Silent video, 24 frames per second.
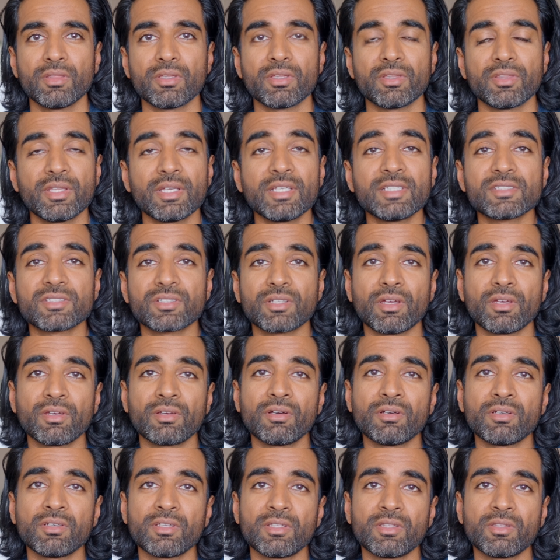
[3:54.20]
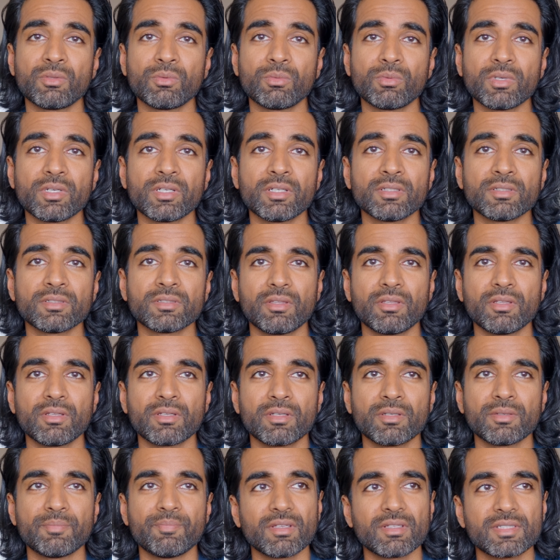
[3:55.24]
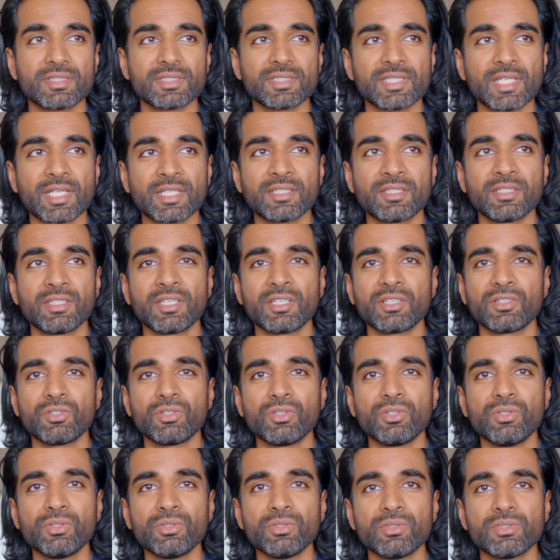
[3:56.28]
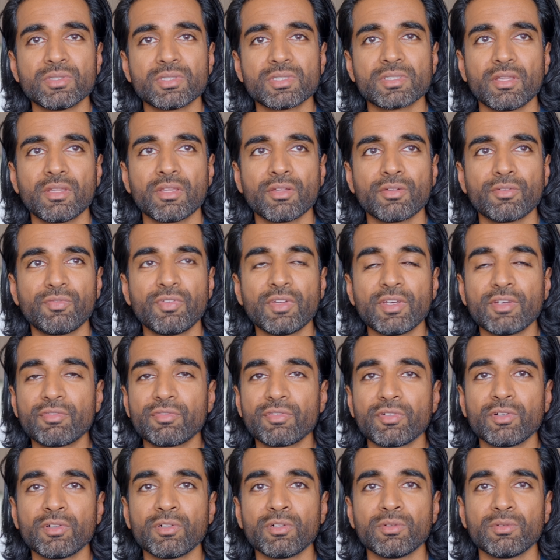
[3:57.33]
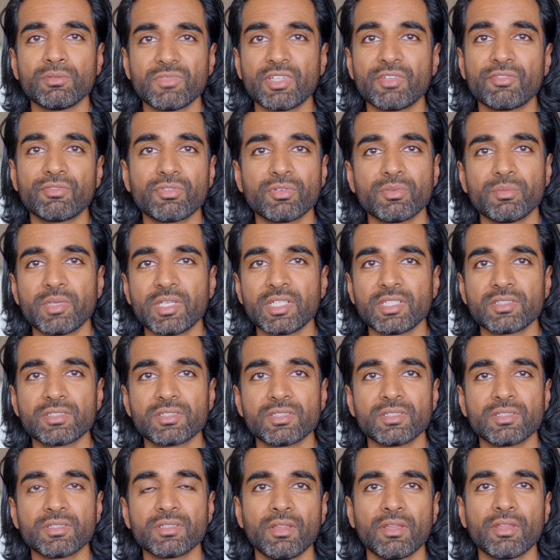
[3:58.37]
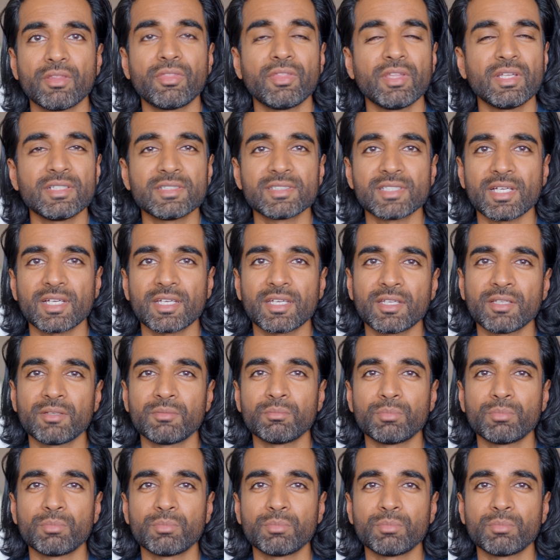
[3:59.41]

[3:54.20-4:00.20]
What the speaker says: the things going on in the world, the saddening news, the fearful information, the things that can